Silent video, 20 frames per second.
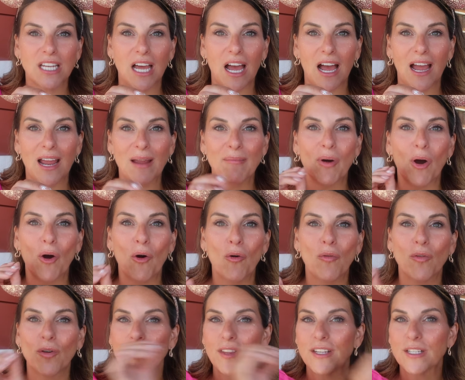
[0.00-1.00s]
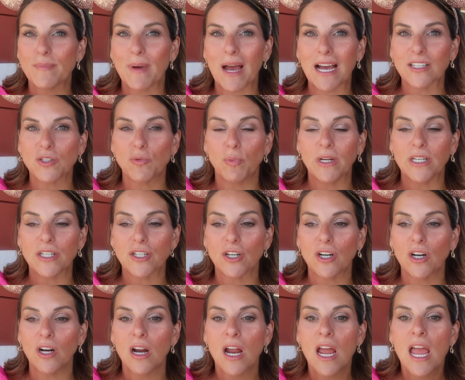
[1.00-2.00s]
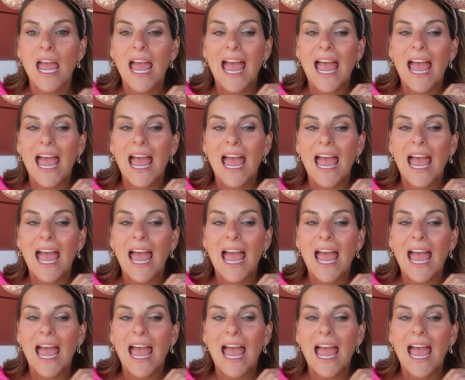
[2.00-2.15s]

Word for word: time over this past winter,